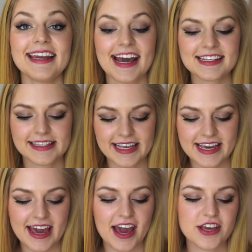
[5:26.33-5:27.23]
next
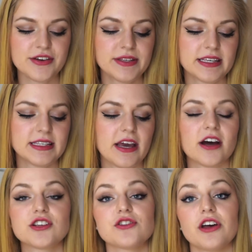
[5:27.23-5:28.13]
thing I use is the
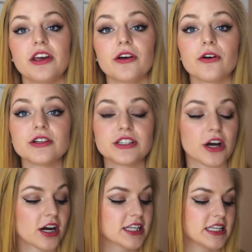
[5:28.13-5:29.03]
Australian Gold
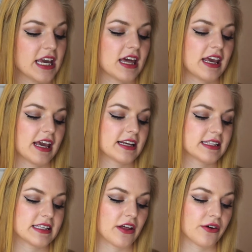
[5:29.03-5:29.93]
Dark Tanning
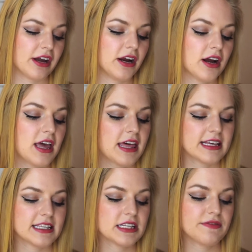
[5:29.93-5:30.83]
Accelerator.
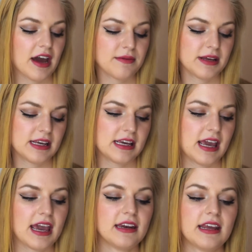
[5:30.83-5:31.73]
This has vitamin
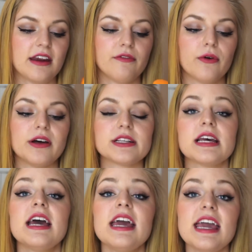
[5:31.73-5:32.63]
E and native oils.
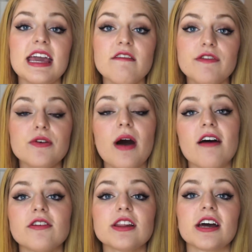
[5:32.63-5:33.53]
If you
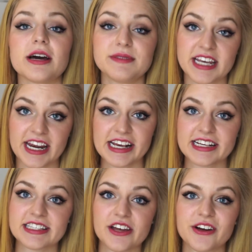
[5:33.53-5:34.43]
ever look up tanning
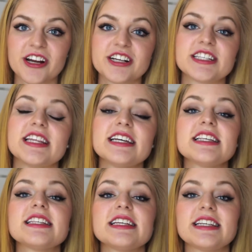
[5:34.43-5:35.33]
accelerators, this
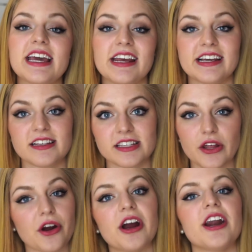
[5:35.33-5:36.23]
is the tanning
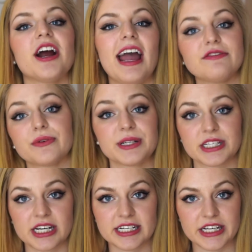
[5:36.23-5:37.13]
accelerator
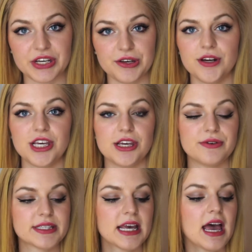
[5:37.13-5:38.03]
everyone's going to tell you to
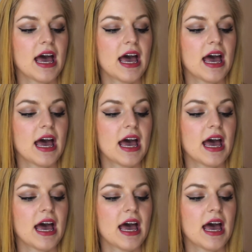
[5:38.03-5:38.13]
use.